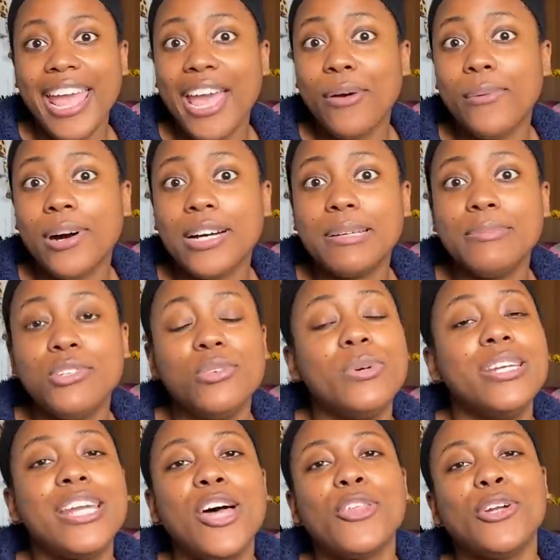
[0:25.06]
and welcome to
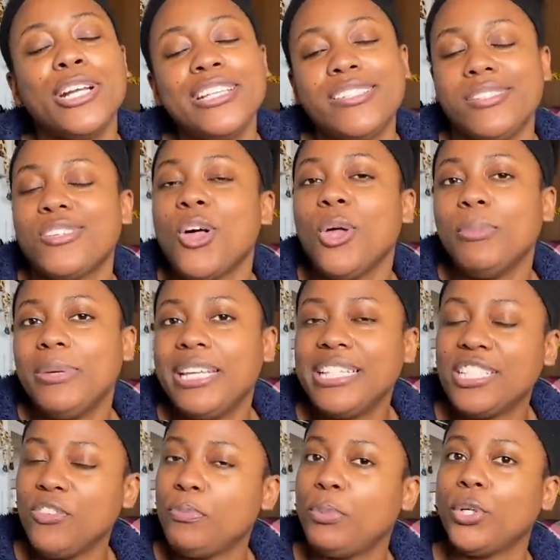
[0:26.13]
another
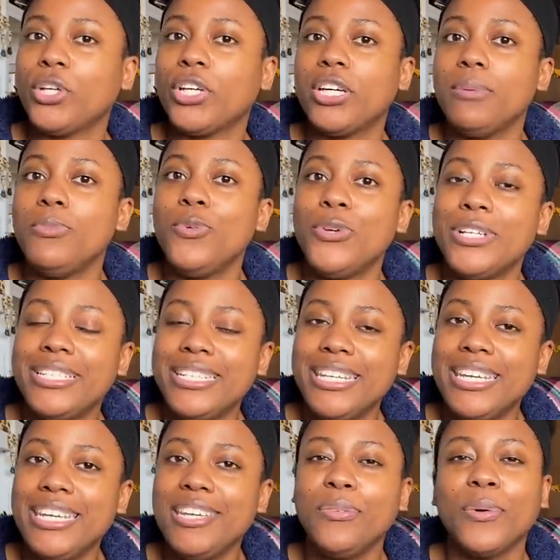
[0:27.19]
installment of Book
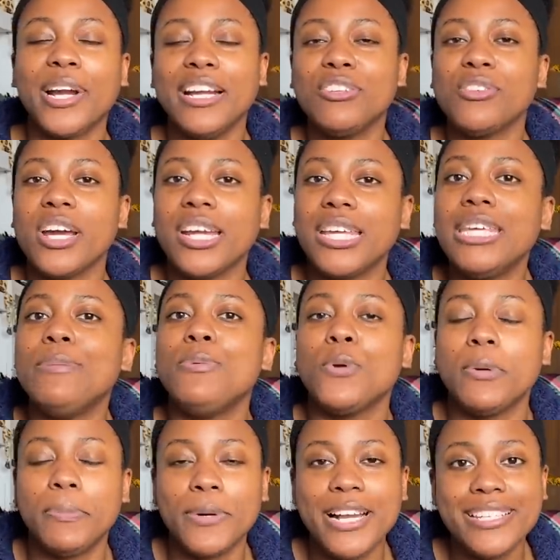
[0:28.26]
CommuniTEA, where I try to keep you
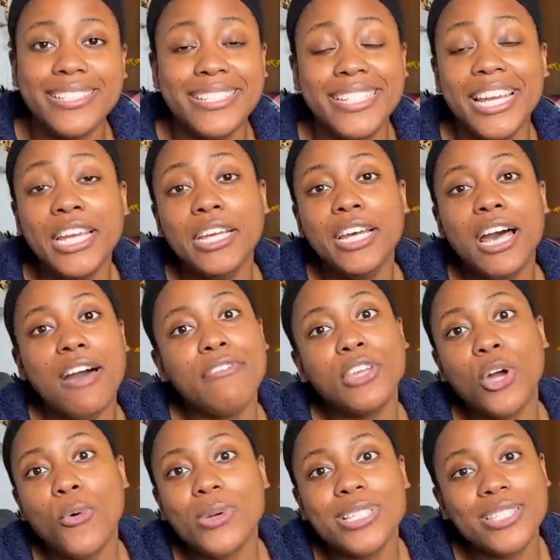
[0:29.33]
abreast of the
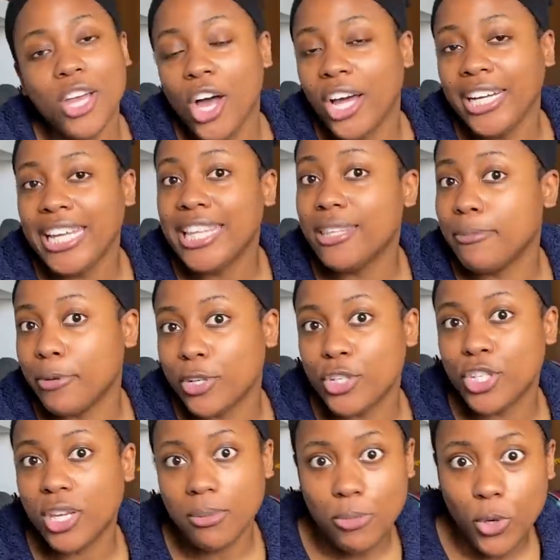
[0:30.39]
goings-on in the
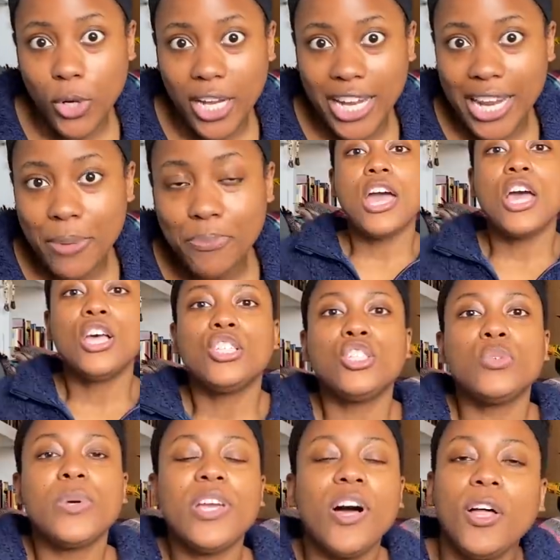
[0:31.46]
bookish community.
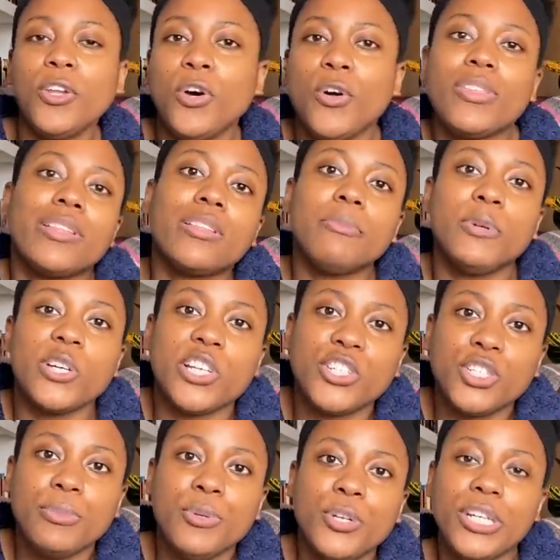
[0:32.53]
So we all know that the bookish
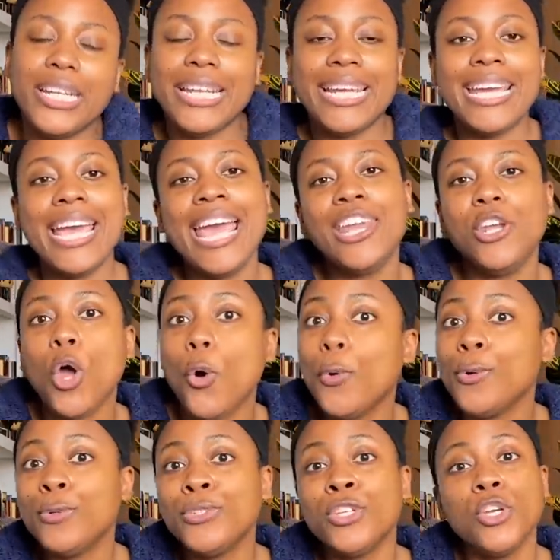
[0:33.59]
community
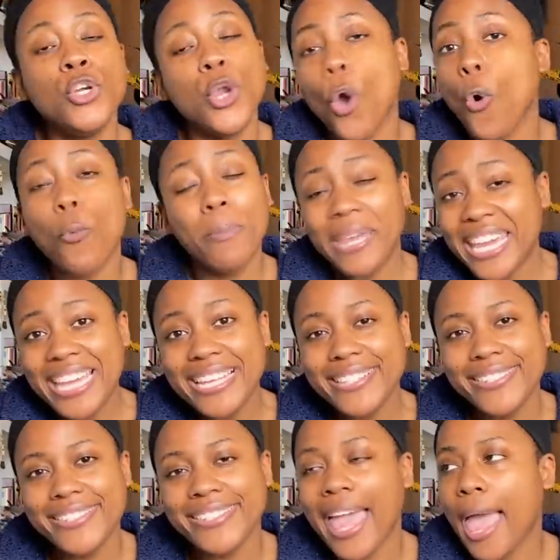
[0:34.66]
knows no
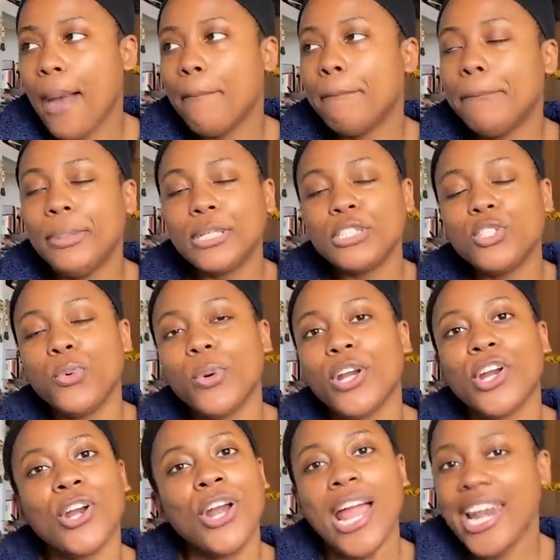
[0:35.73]
peace. Book
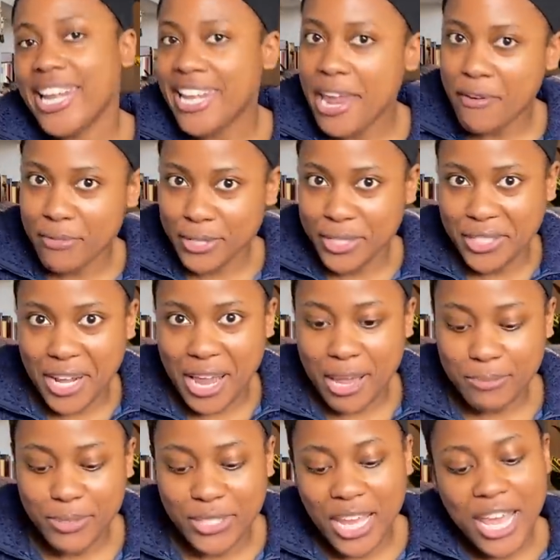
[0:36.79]
Twitter never
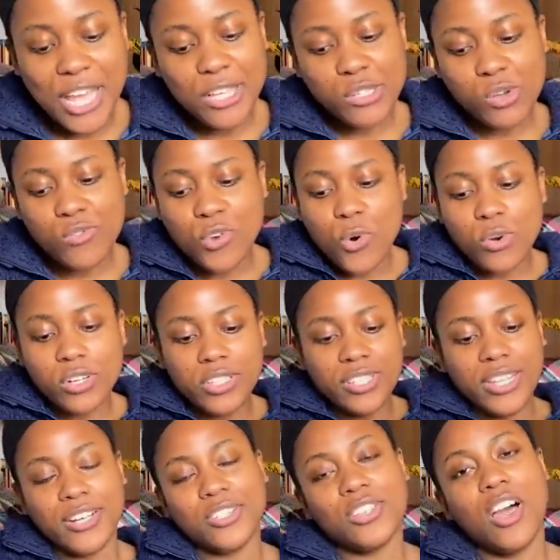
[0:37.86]
stops. So of course
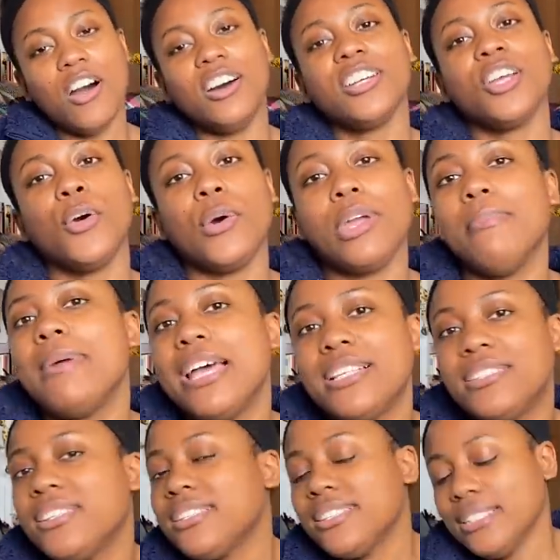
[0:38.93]
there's ongoing
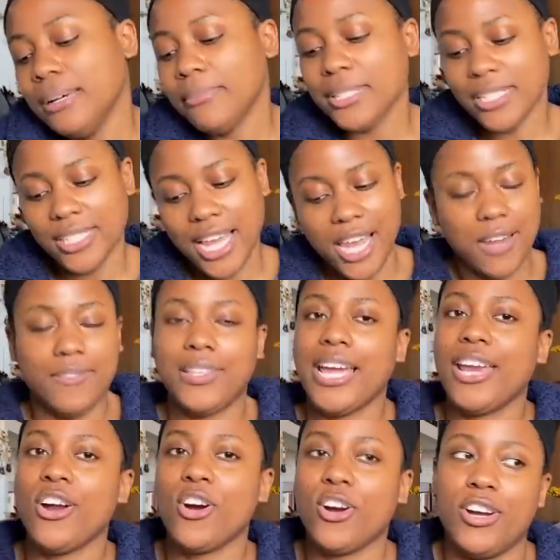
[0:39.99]
mess, some that's kind of
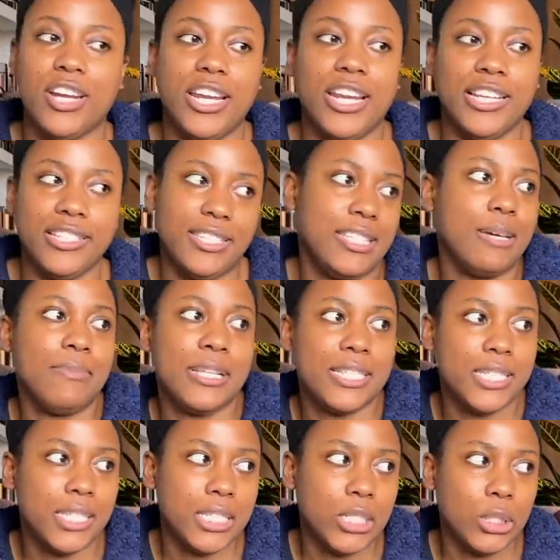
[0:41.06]
lighthearted and some
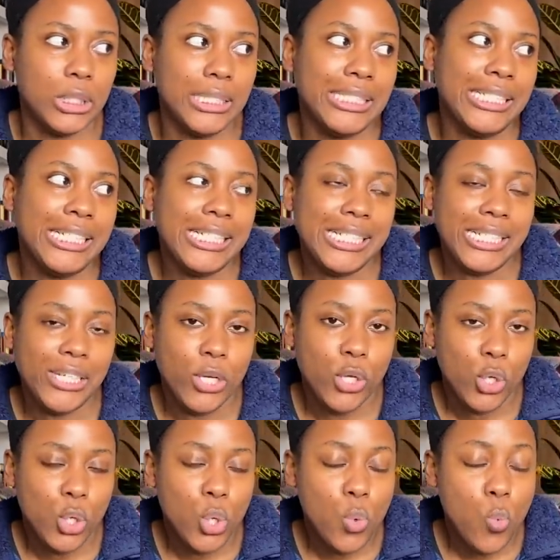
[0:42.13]
that's a little
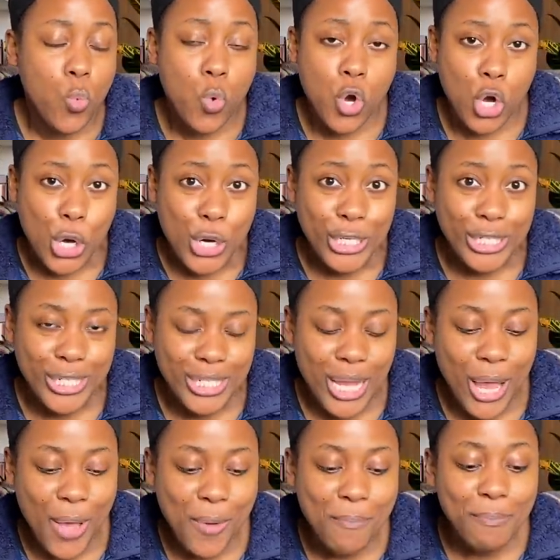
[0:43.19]
worse,
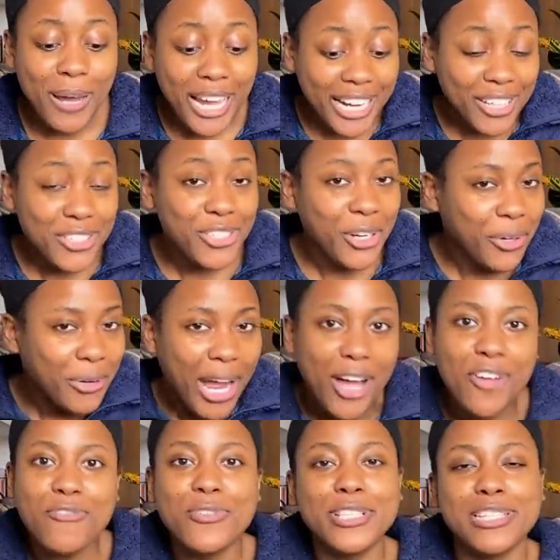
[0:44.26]
but I'll start
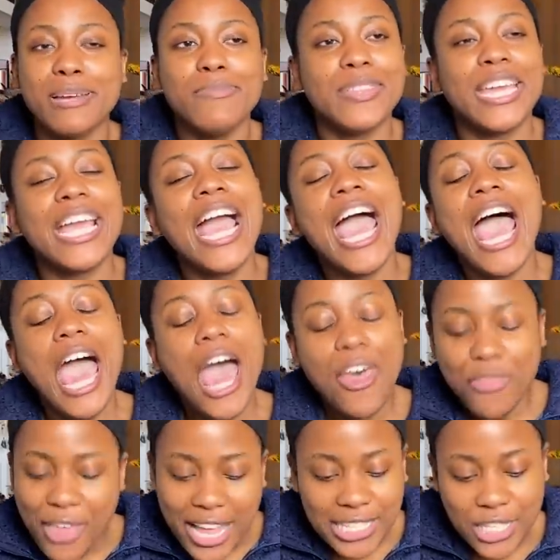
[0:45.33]
off with something
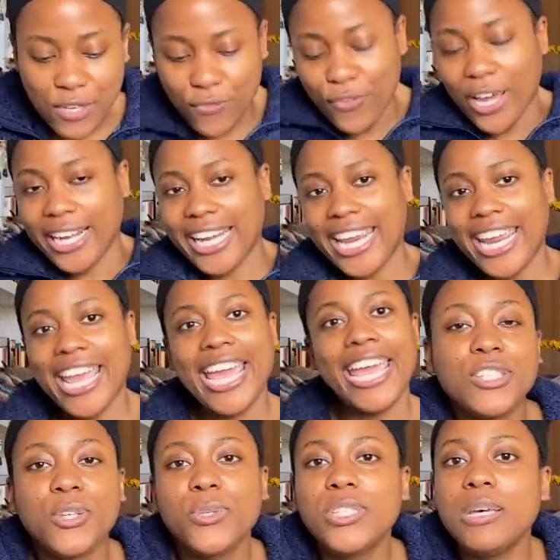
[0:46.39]
that's funny.
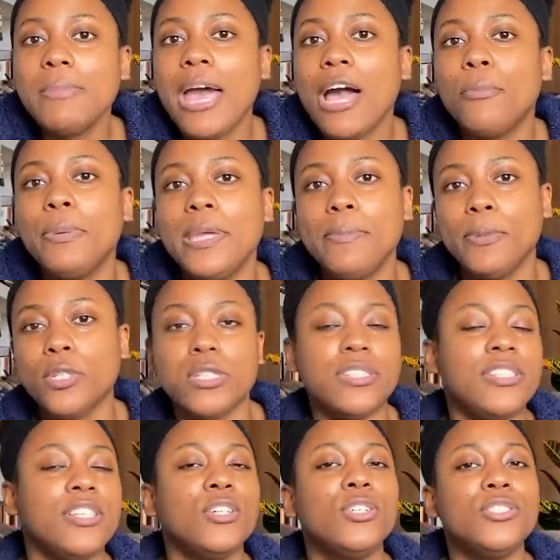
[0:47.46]
So somehow people
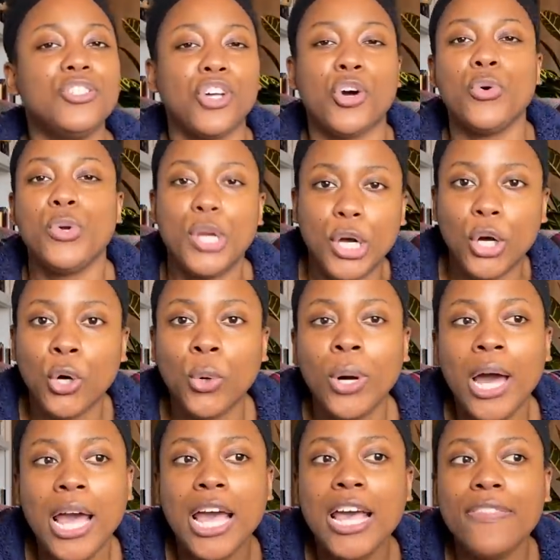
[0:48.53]
still don't
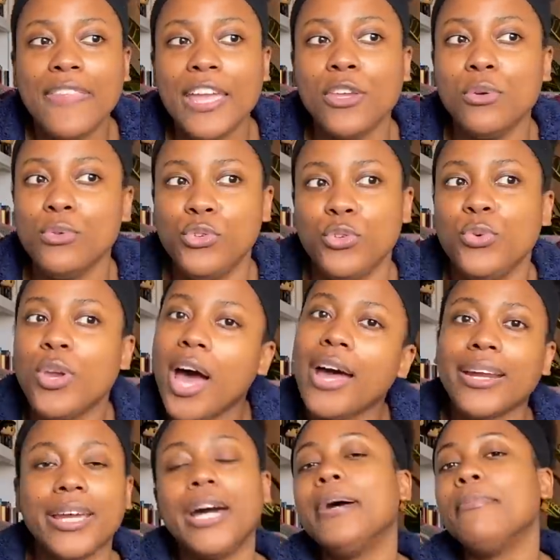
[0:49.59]
know that you do
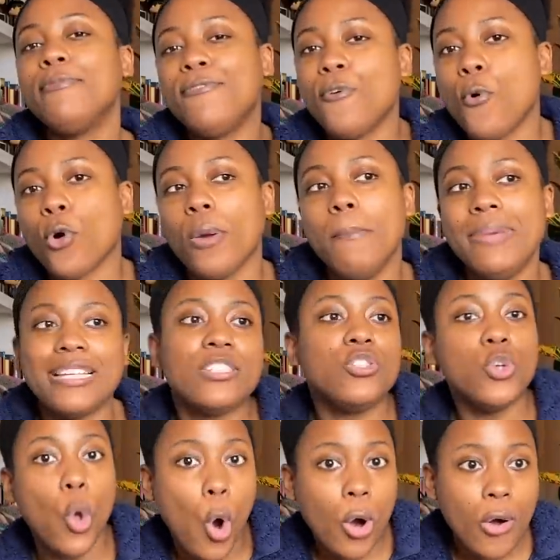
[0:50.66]
not come for Miss
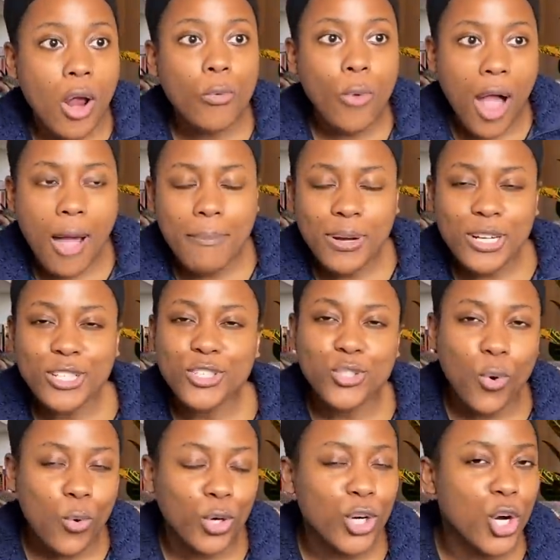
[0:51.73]
Nora Roberts
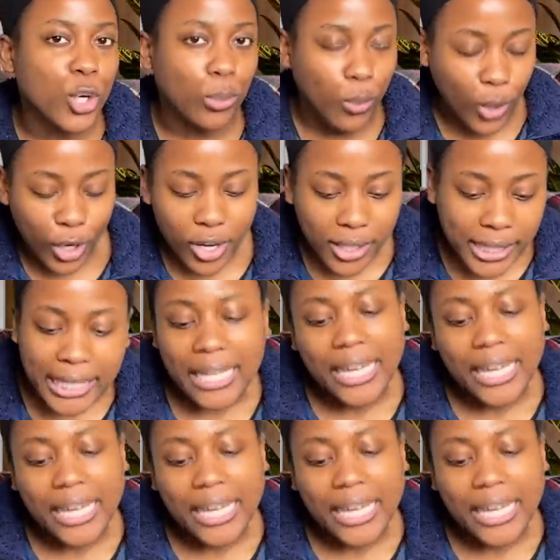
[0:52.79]
or her work.